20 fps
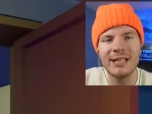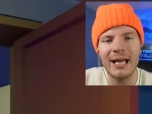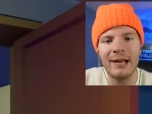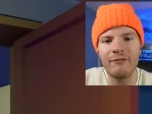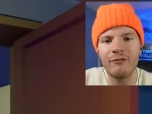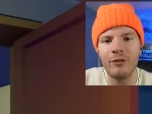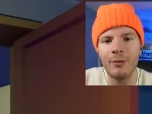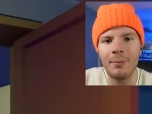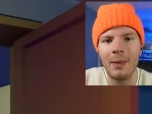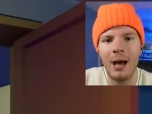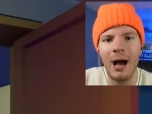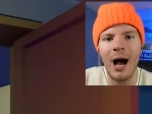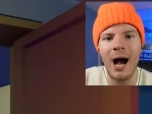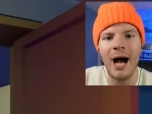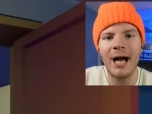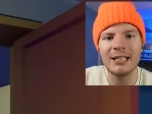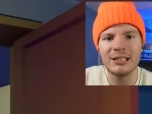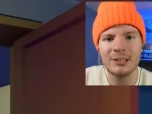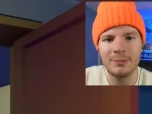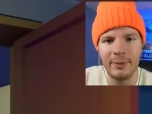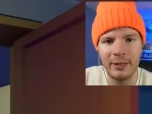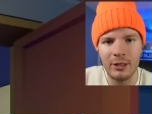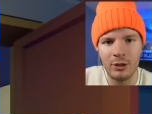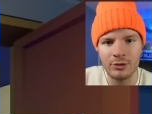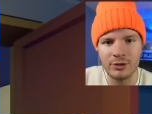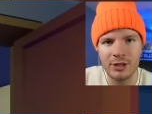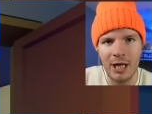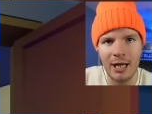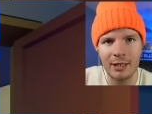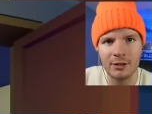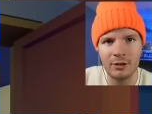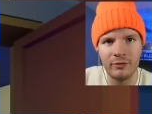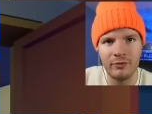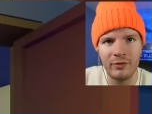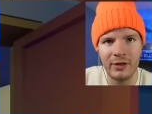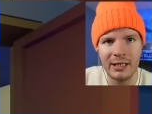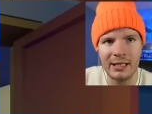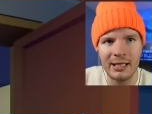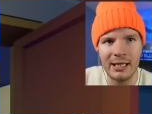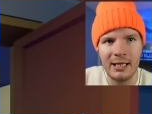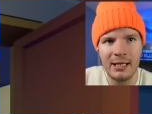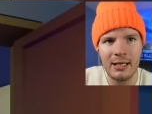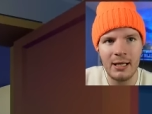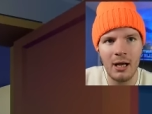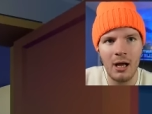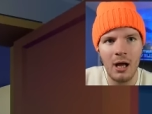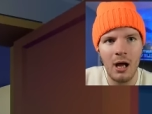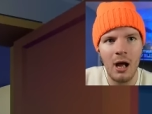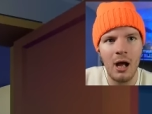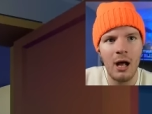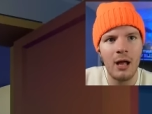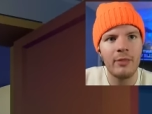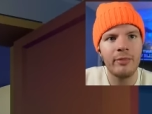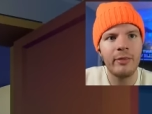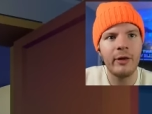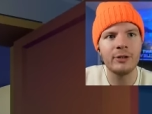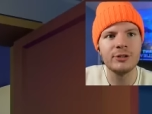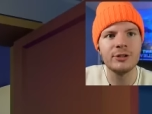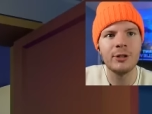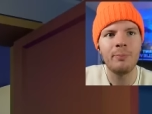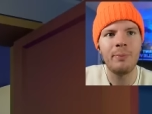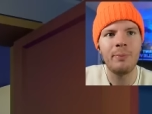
sent from the hospital, Doctor Vicky. There's a